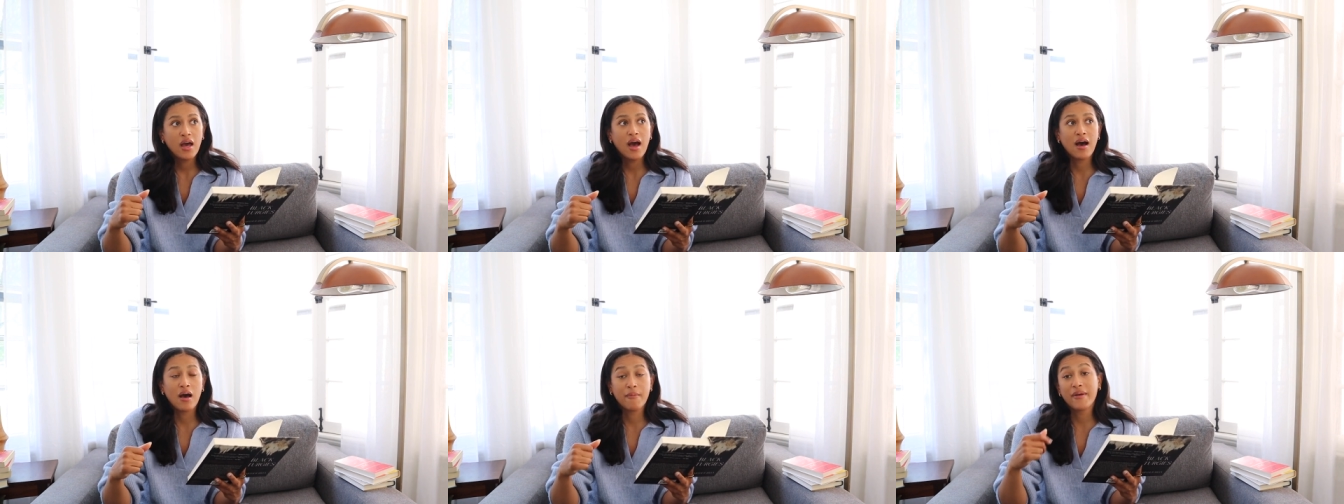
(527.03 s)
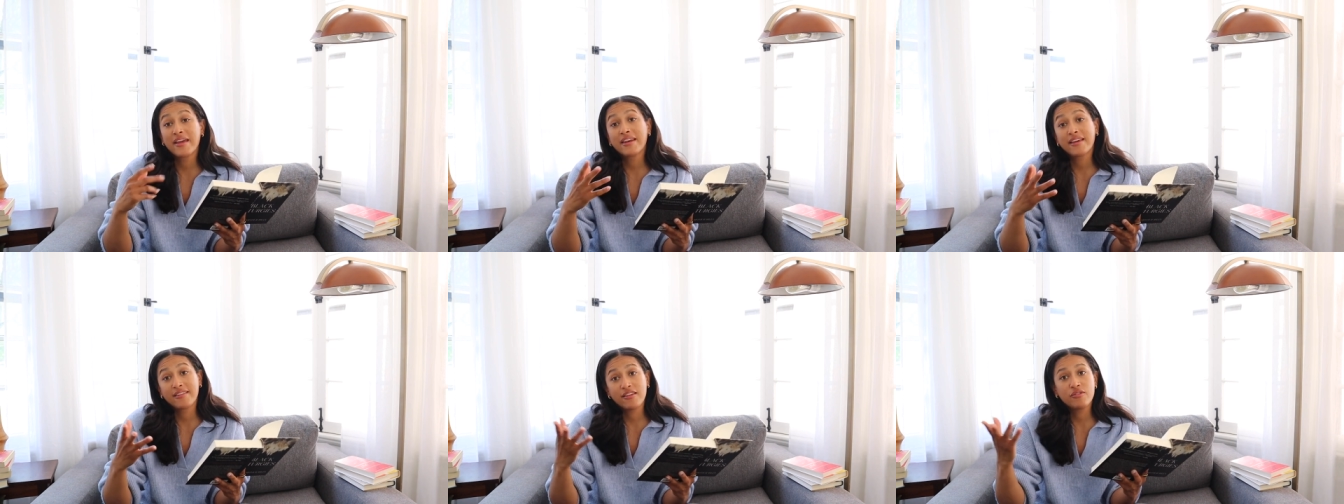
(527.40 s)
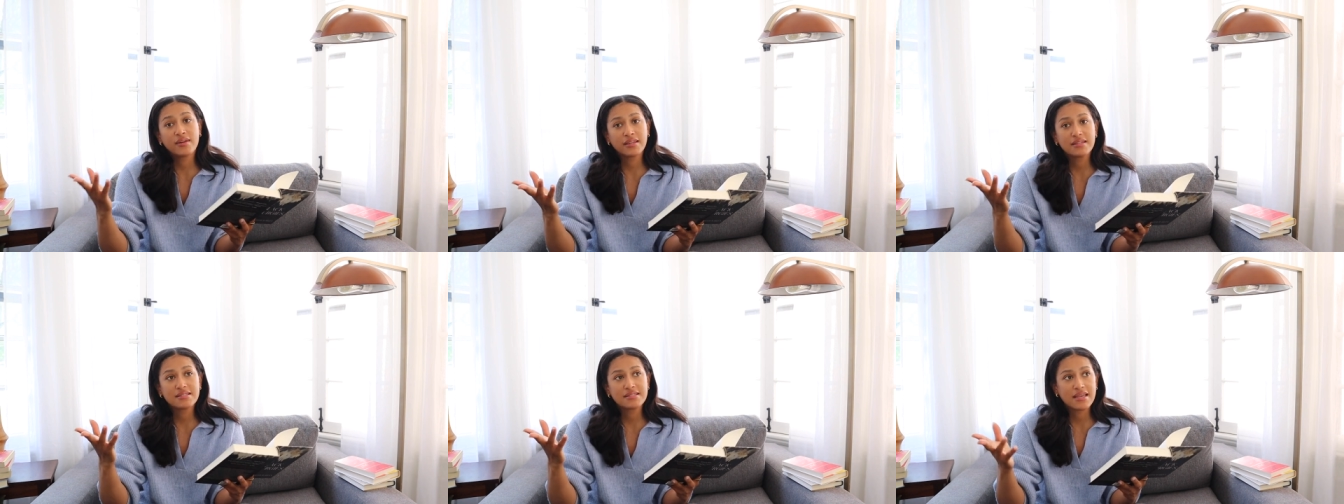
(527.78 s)
you
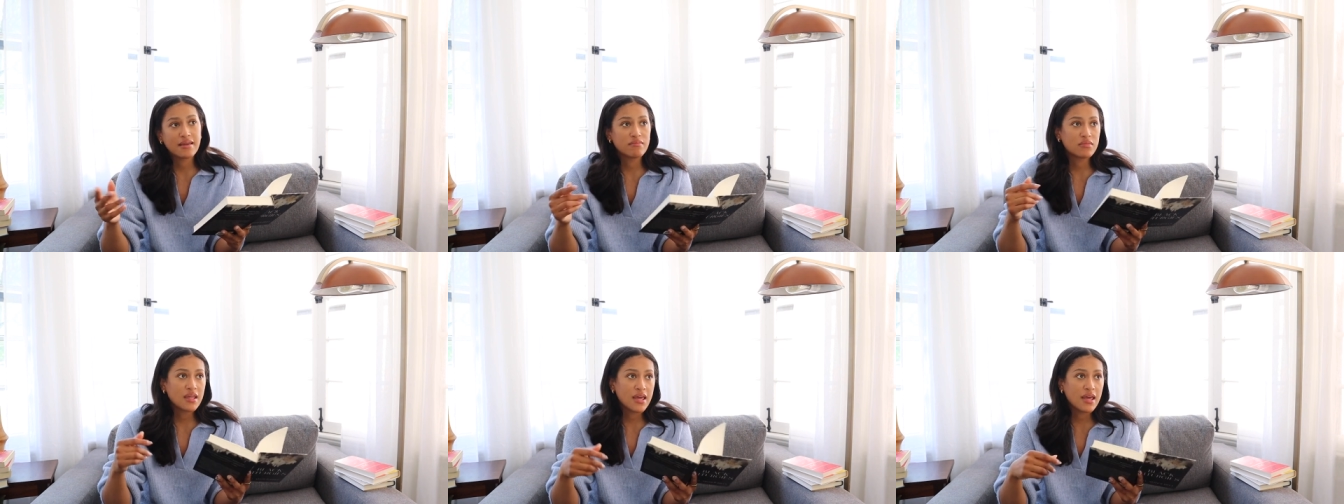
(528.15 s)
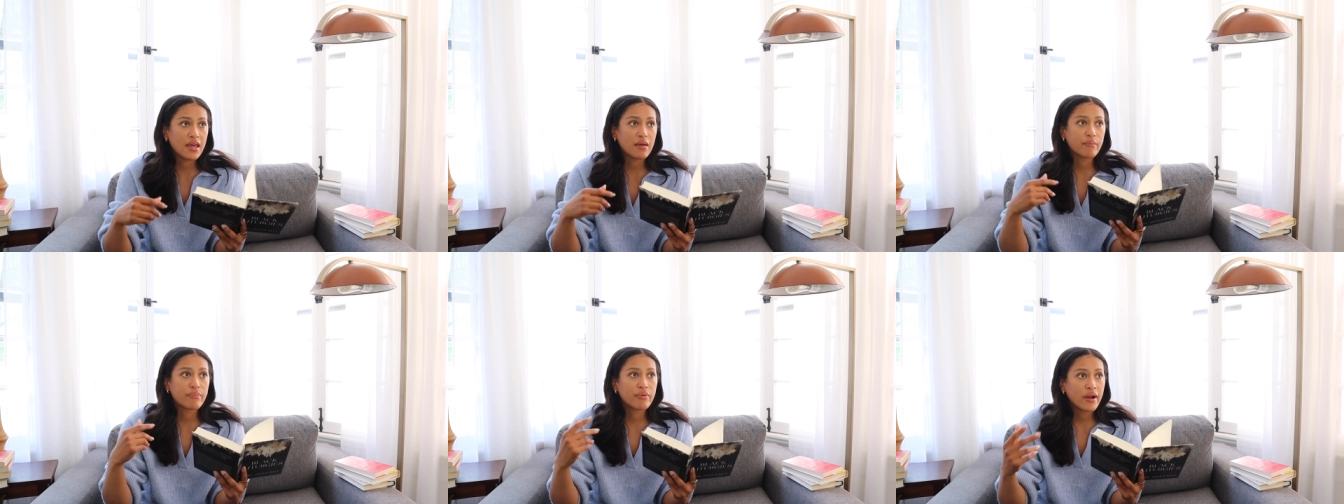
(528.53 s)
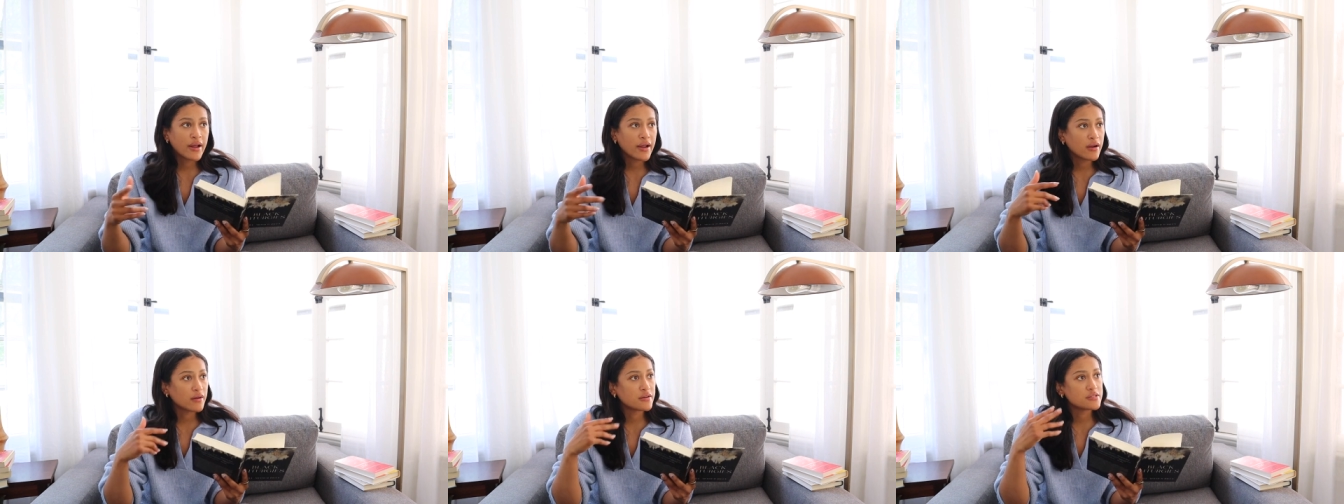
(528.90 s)
get the same thing:
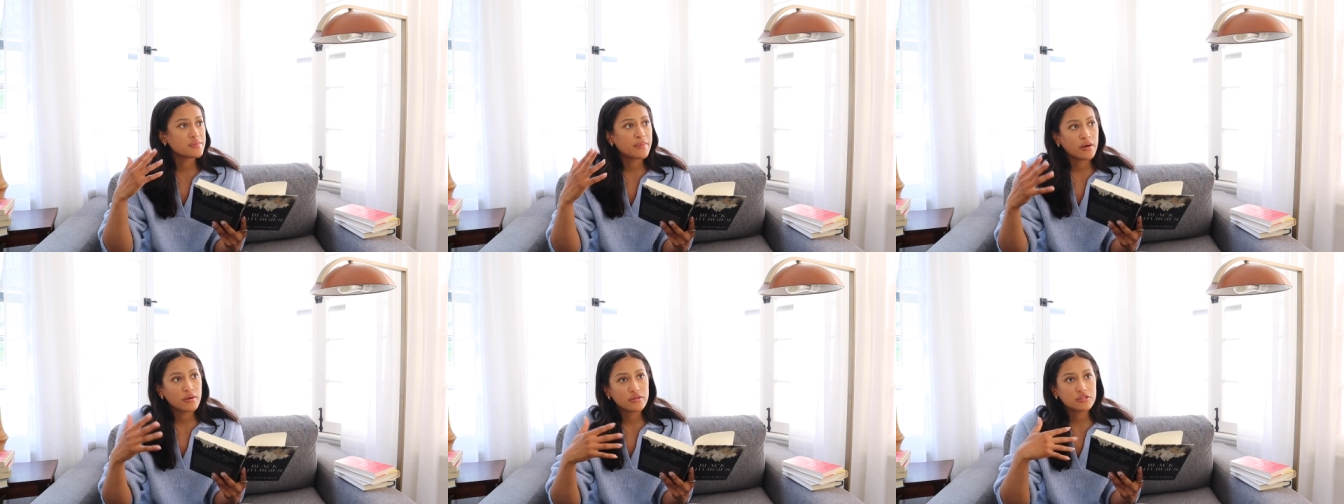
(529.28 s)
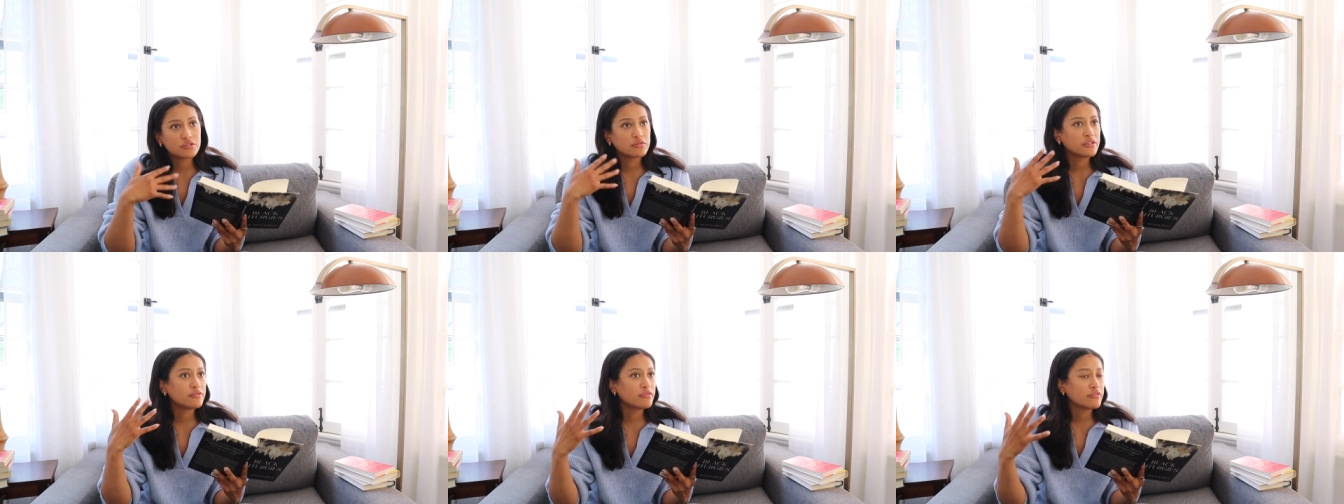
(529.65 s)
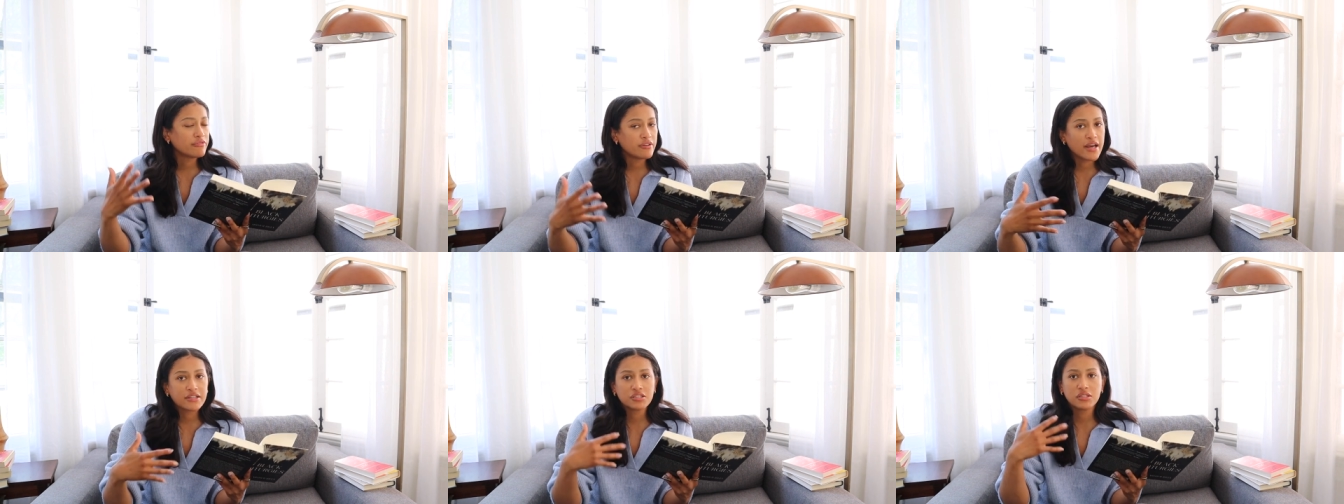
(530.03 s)
prayers, poetry,
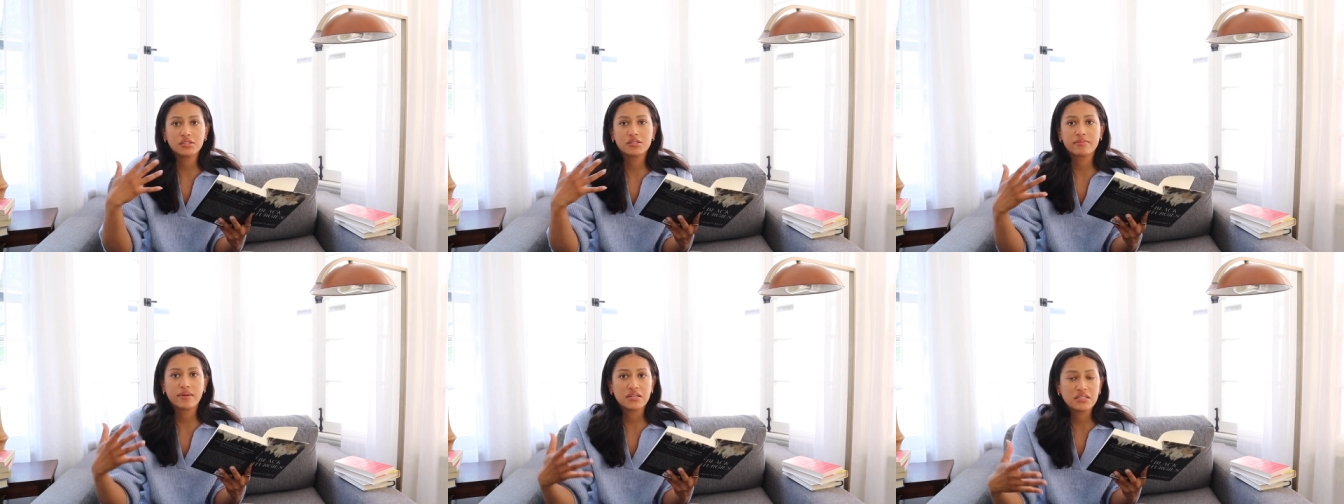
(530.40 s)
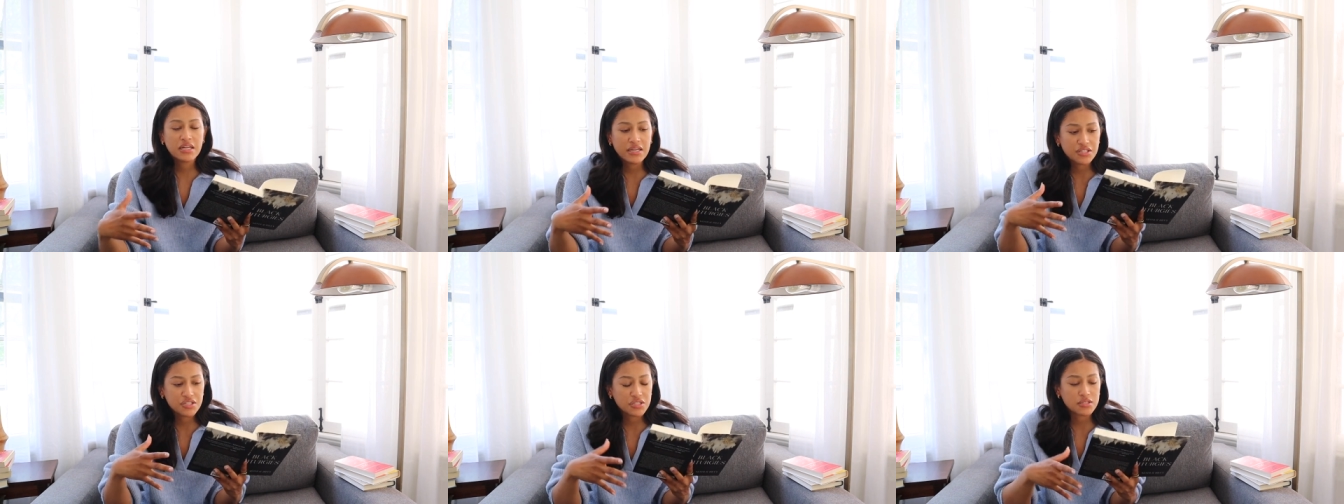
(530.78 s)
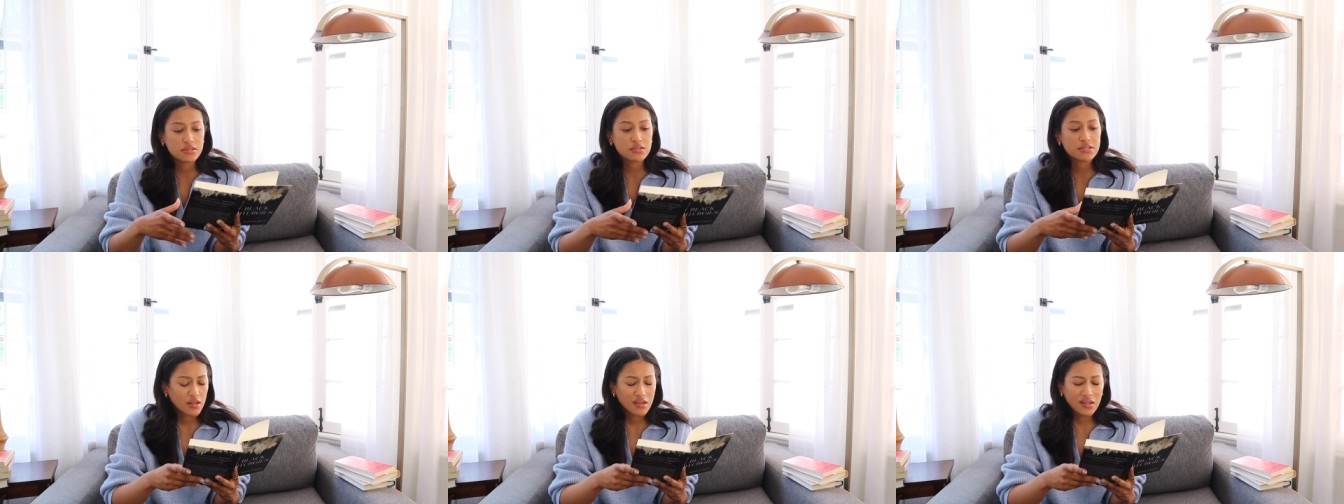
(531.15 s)
reflections, meditation.